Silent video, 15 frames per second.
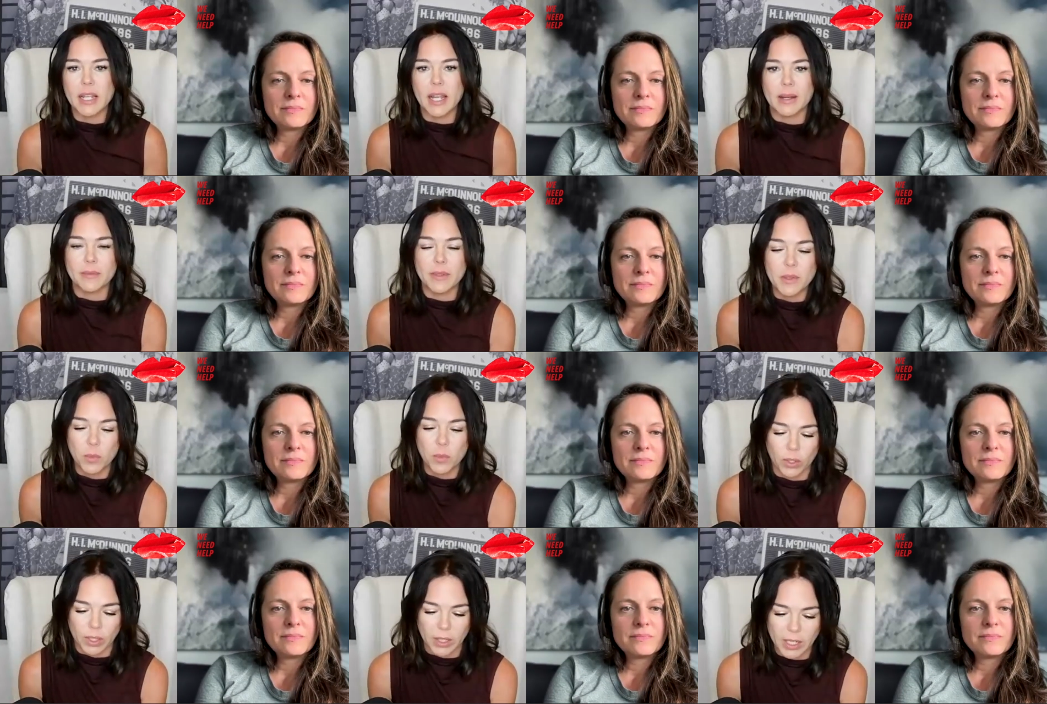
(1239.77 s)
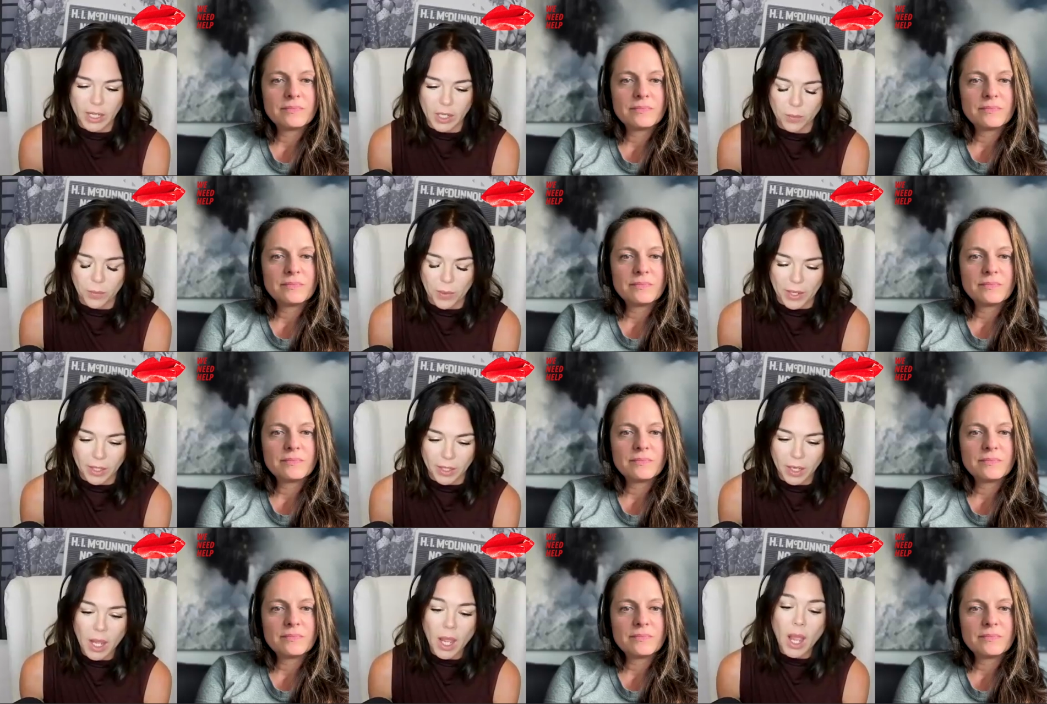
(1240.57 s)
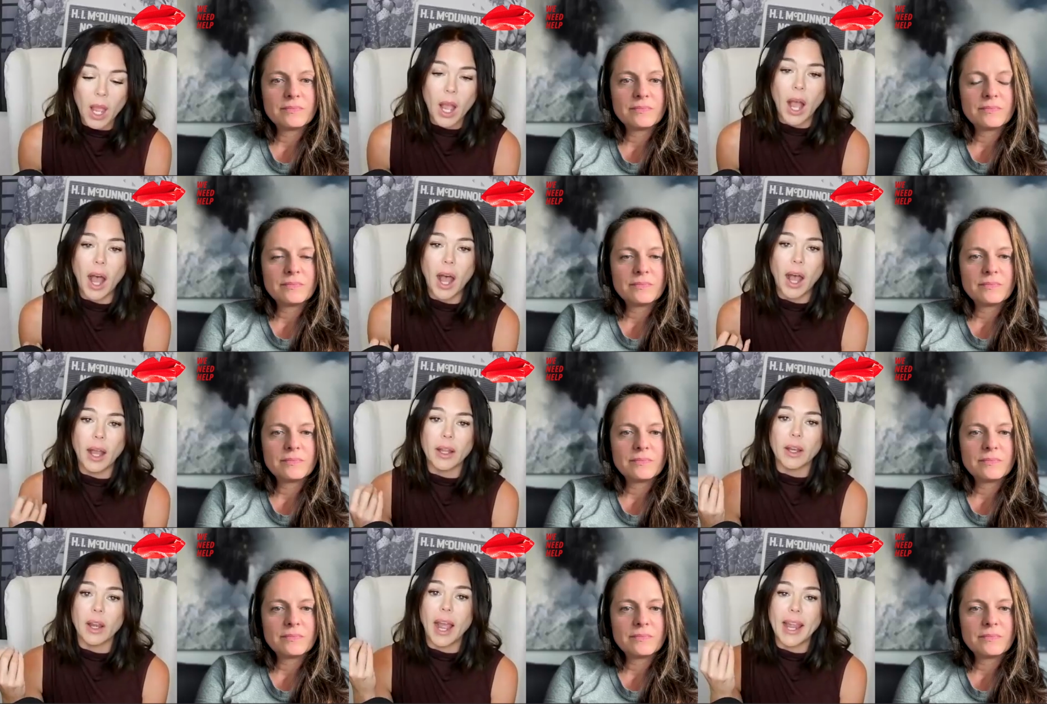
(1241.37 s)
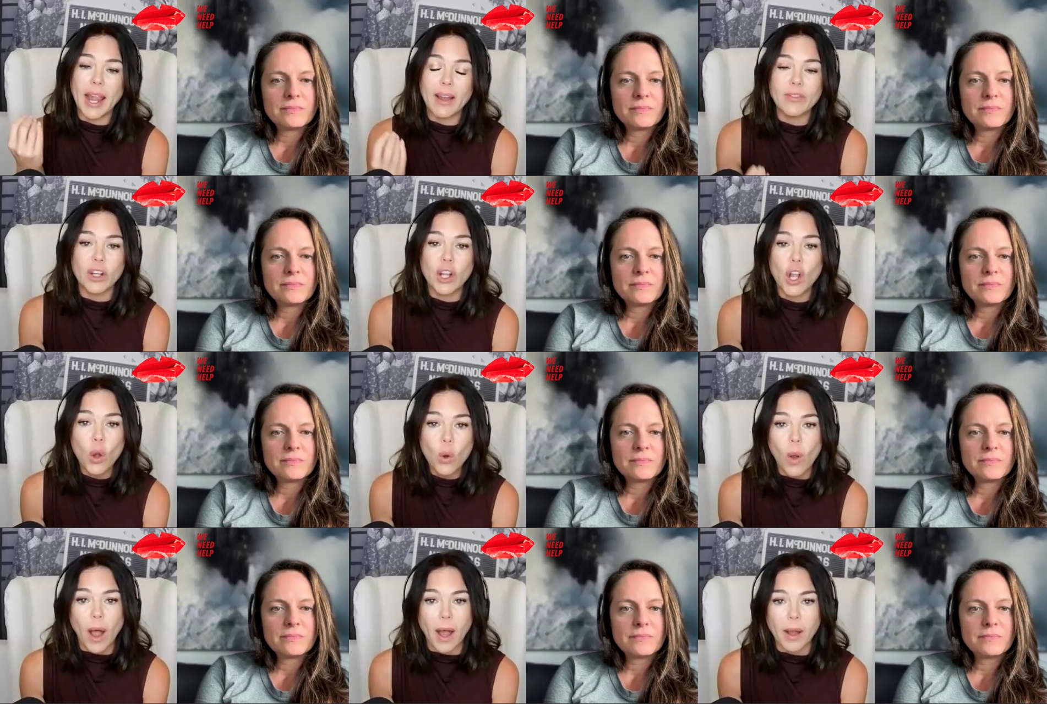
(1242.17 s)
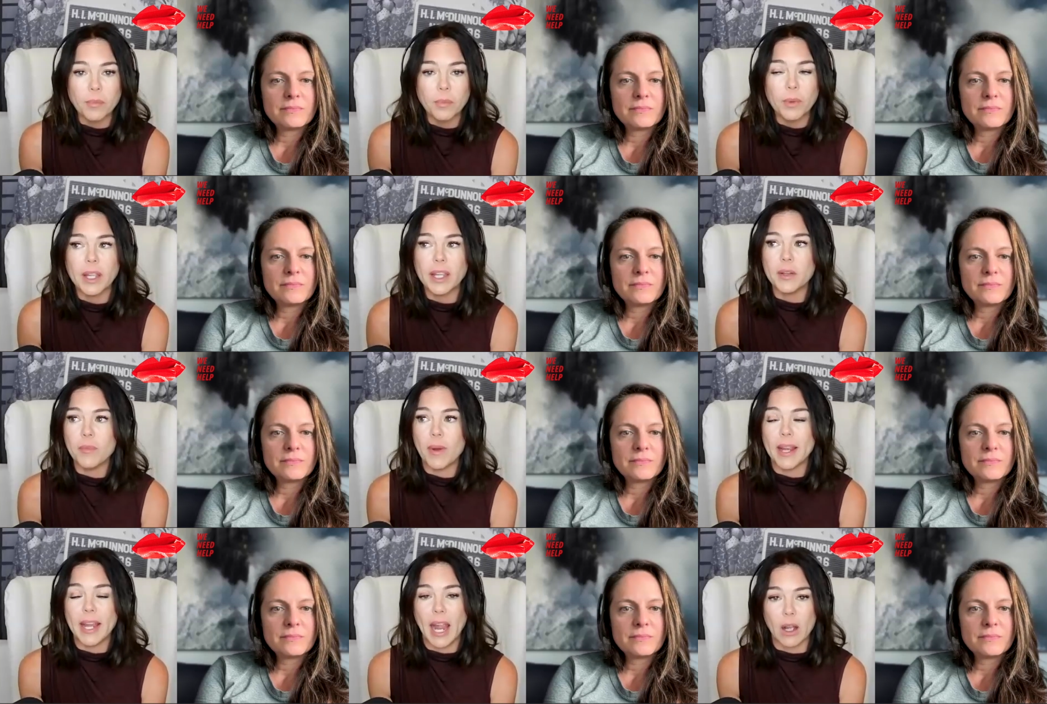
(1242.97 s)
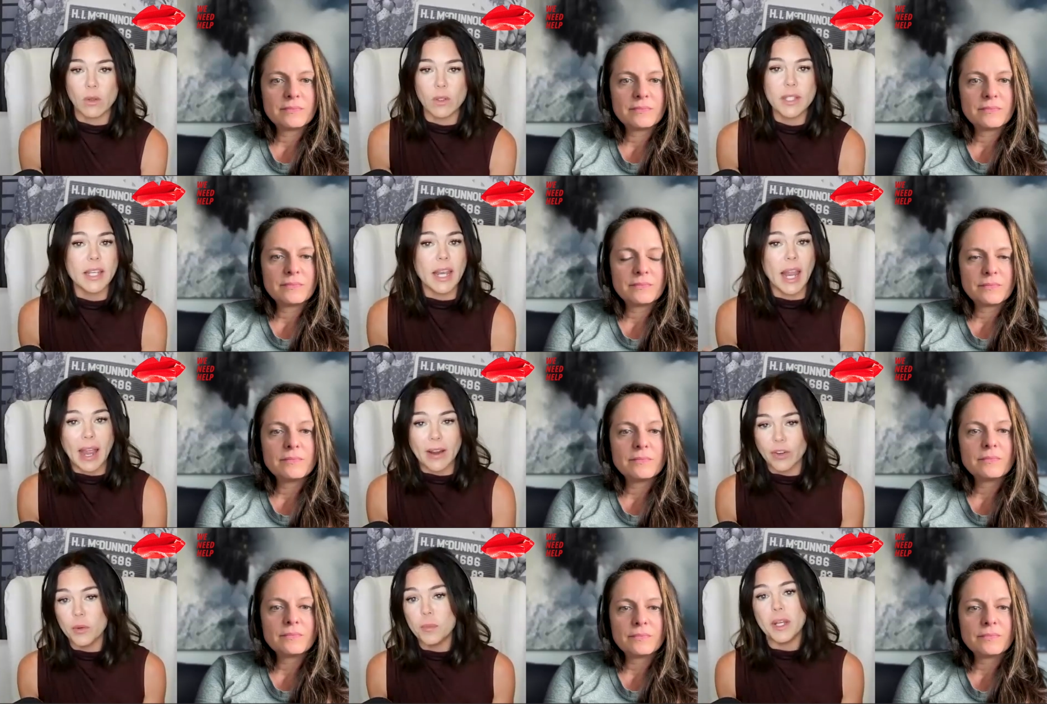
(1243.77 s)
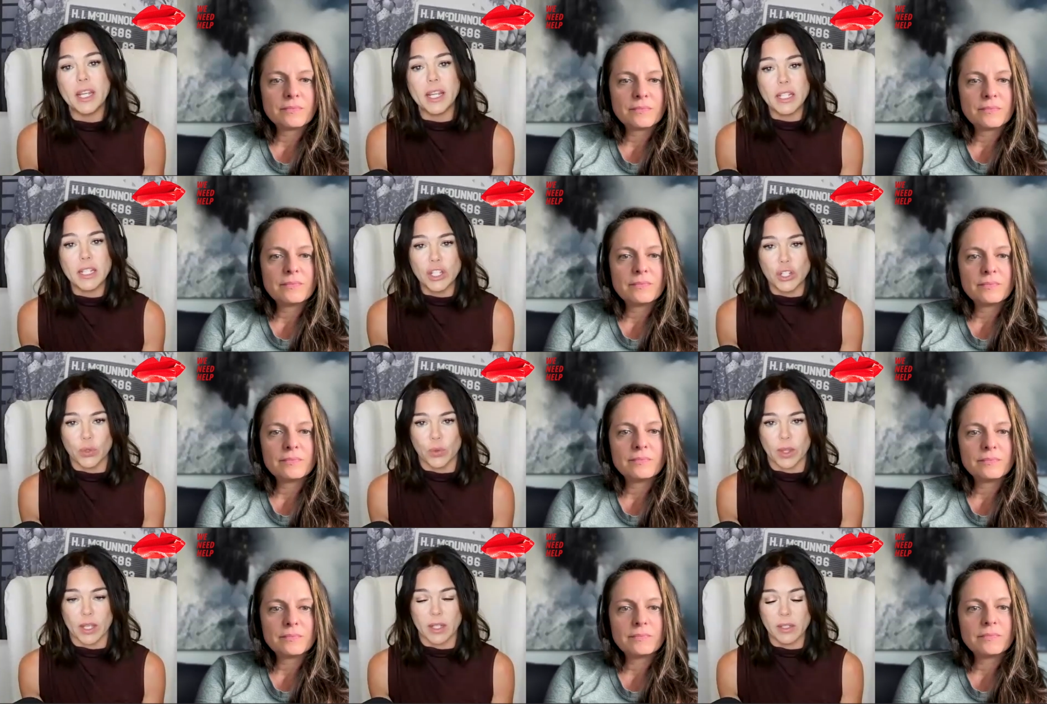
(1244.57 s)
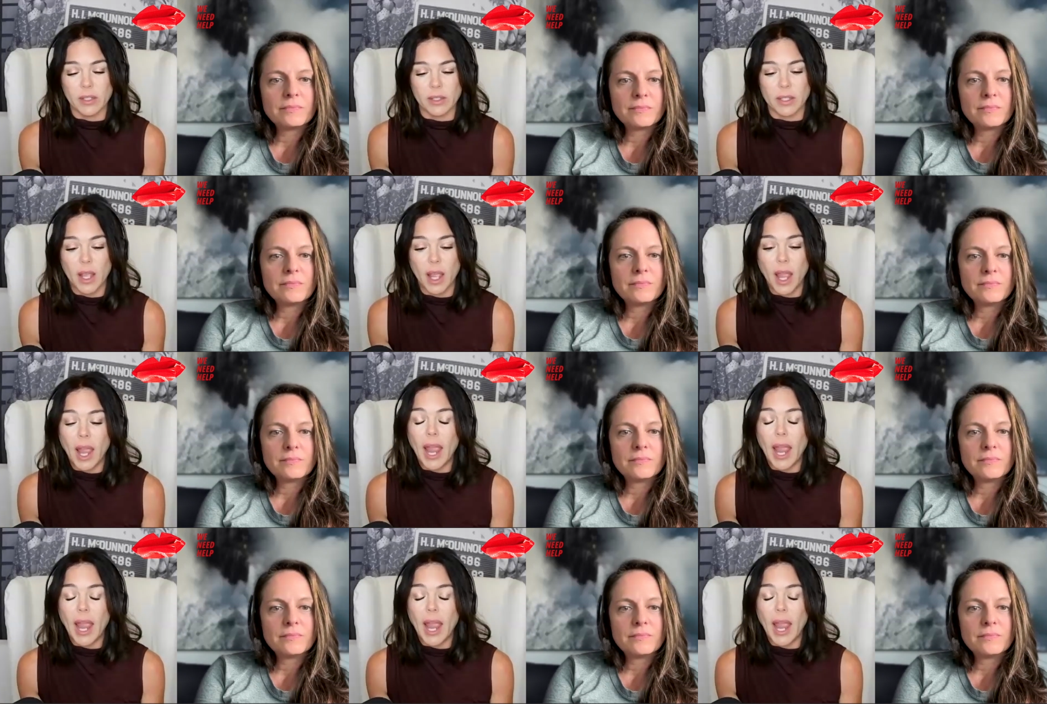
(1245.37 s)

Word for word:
Speaker 1: Thomas more than here, but uh, I have a co op in my house and everybody can do this.